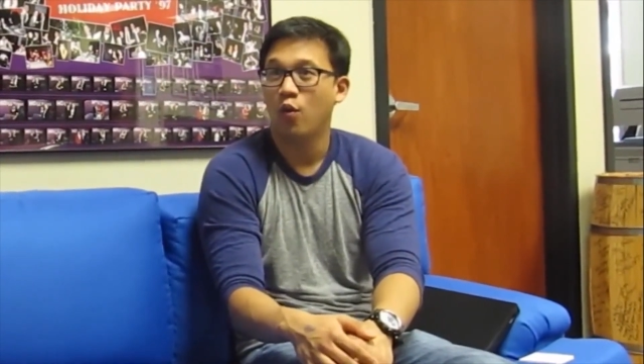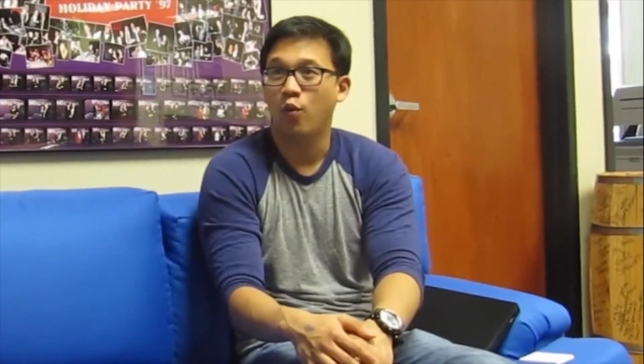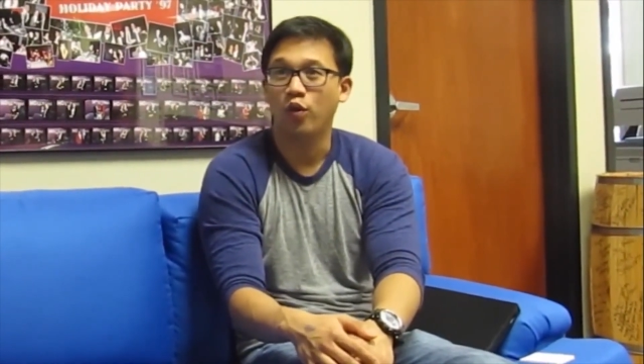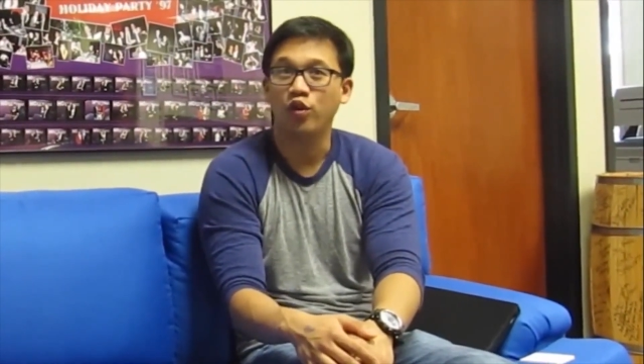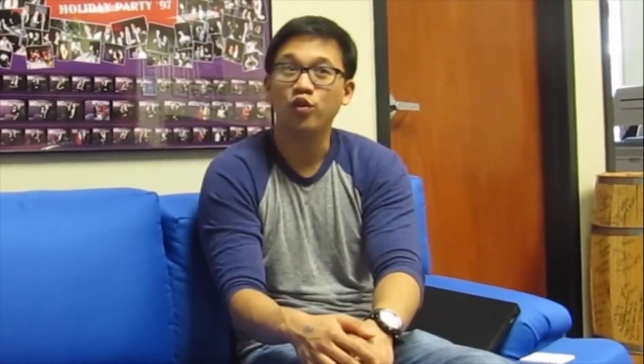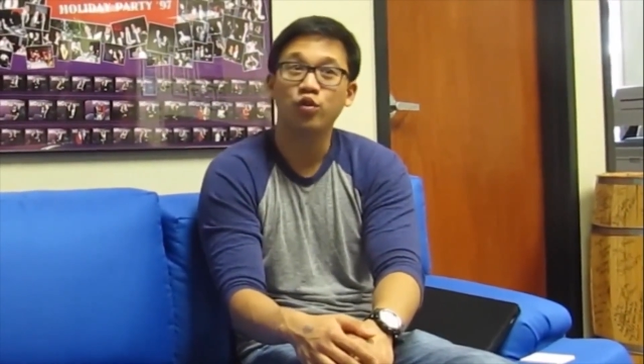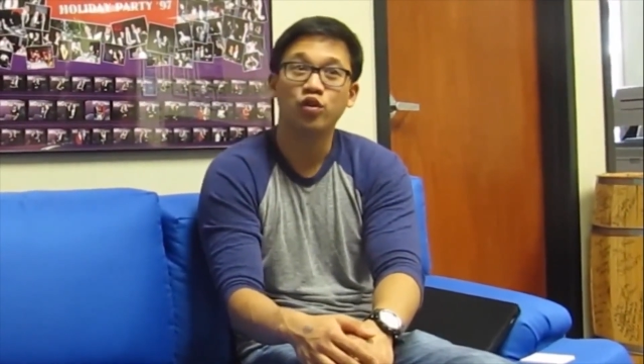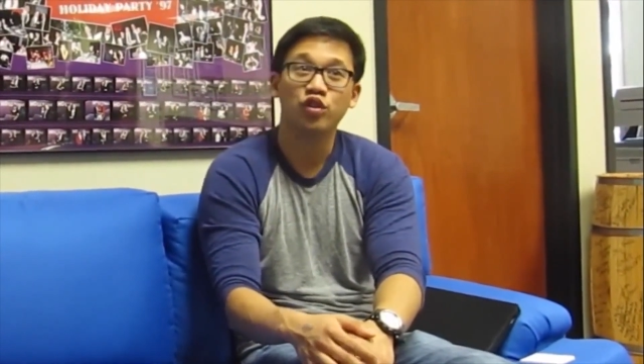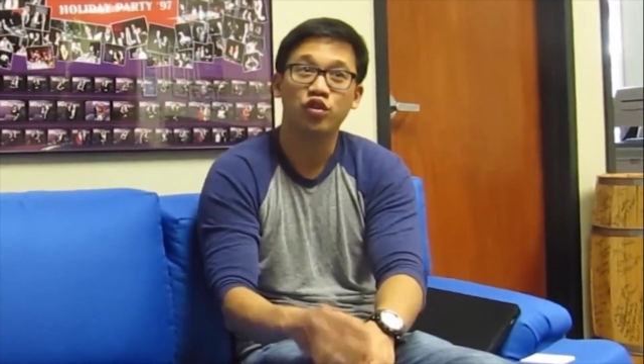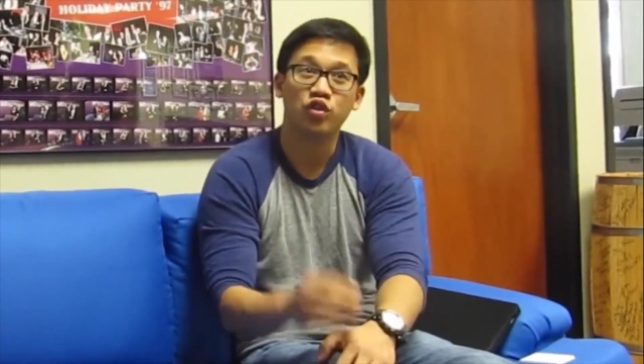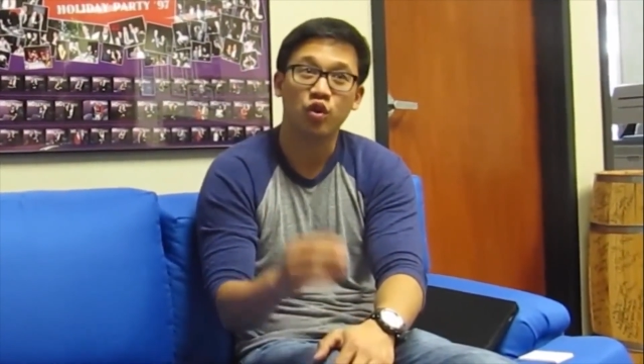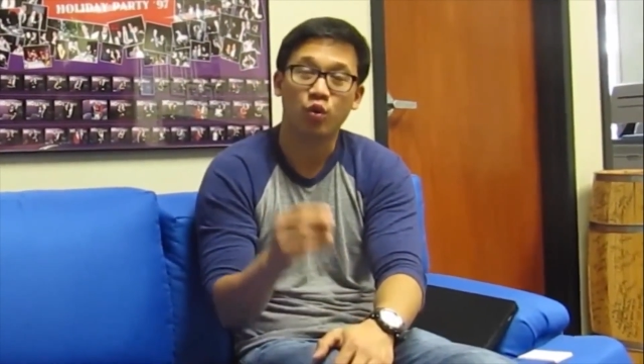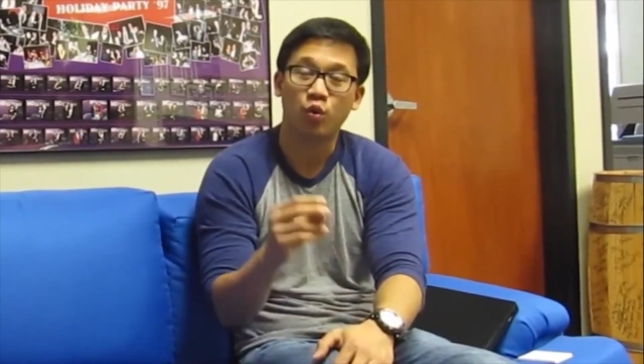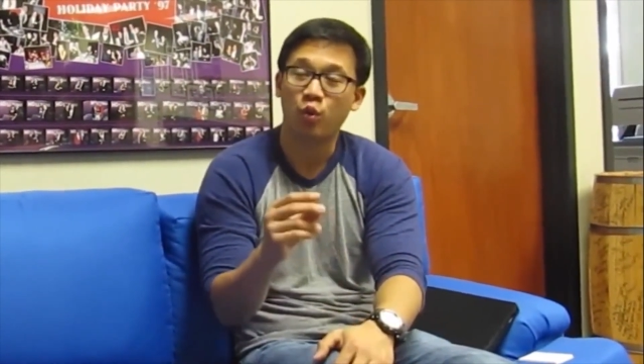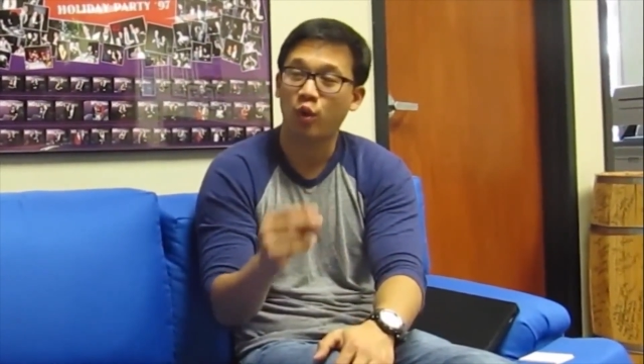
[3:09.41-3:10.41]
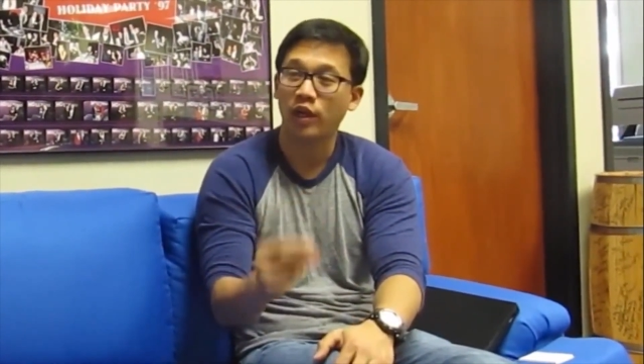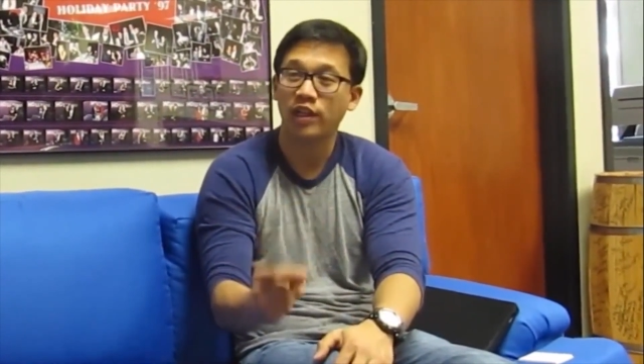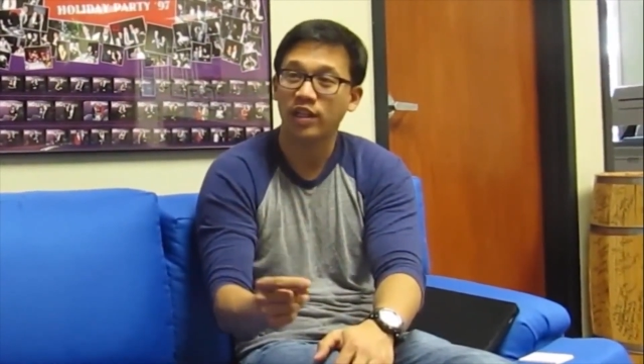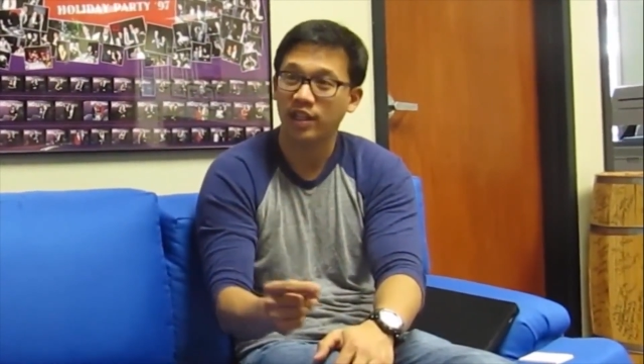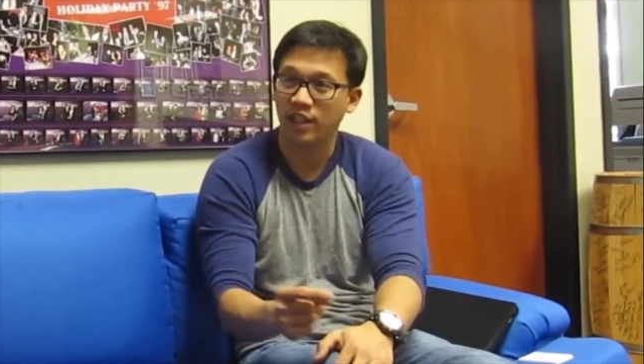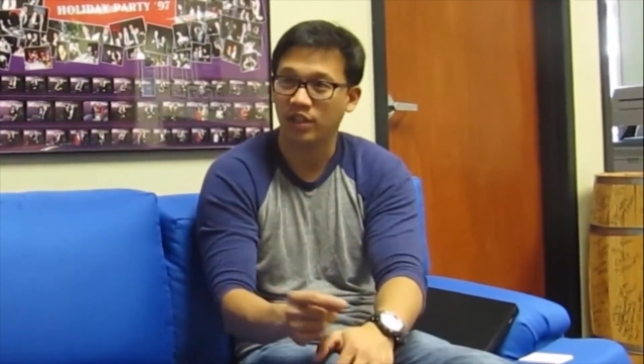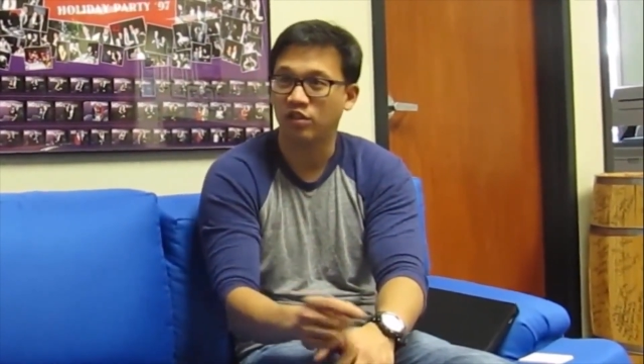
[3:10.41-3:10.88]
When you just so
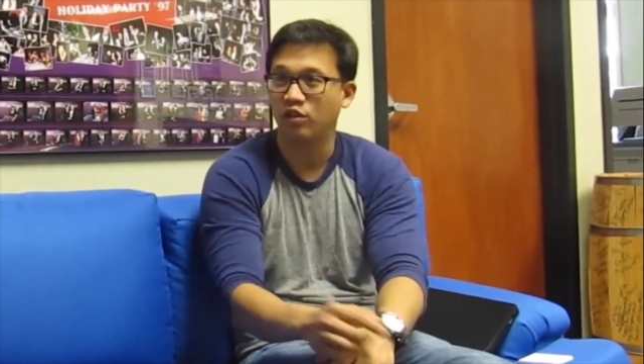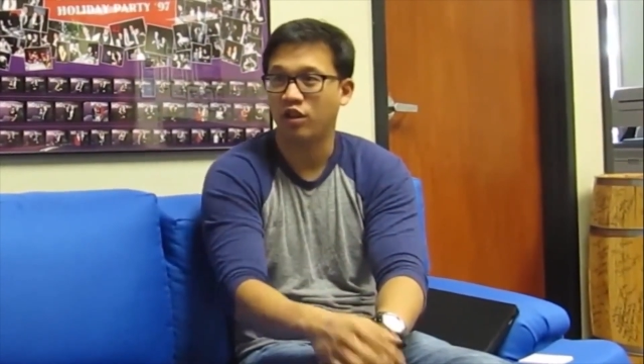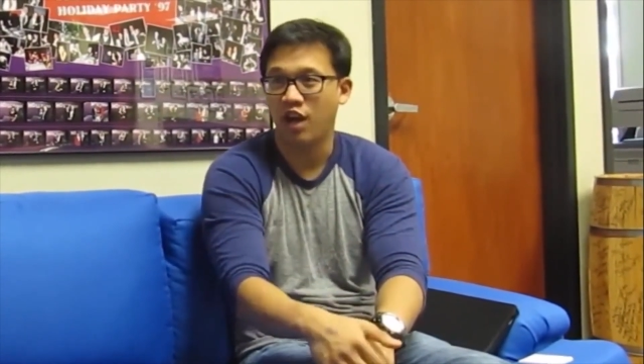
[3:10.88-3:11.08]
quickly and so